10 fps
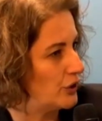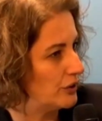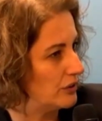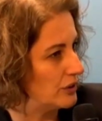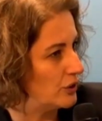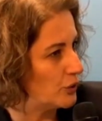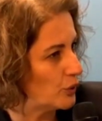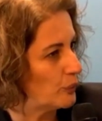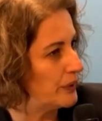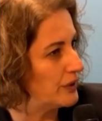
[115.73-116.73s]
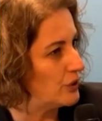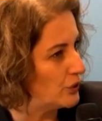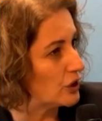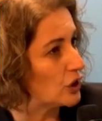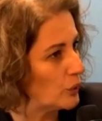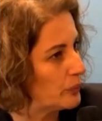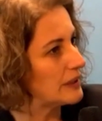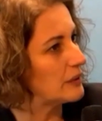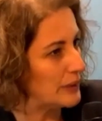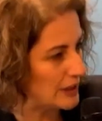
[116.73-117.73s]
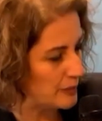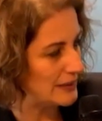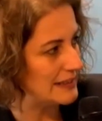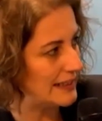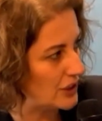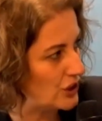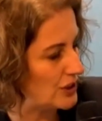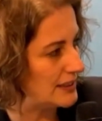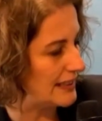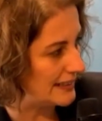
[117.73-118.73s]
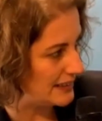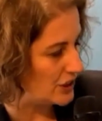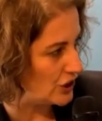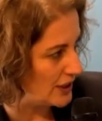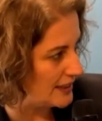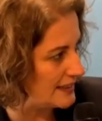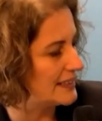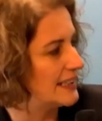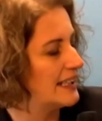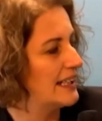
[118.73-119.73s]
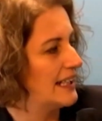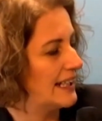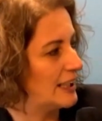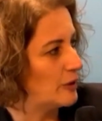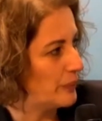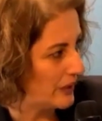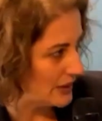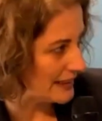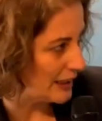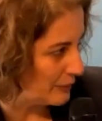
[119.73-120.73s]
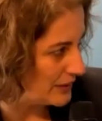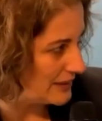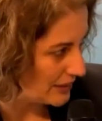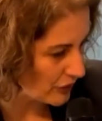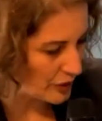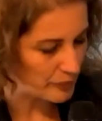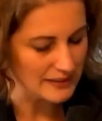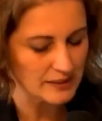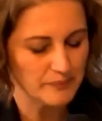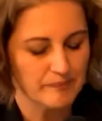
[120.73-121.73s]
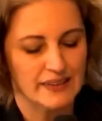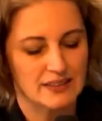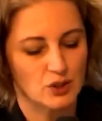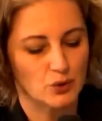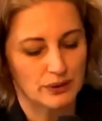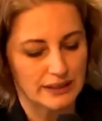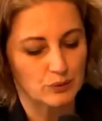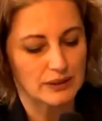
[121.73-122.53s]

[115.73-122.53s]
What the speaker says: European Union global commitments, such as SDGs and Paris Climate Agreement. So what I would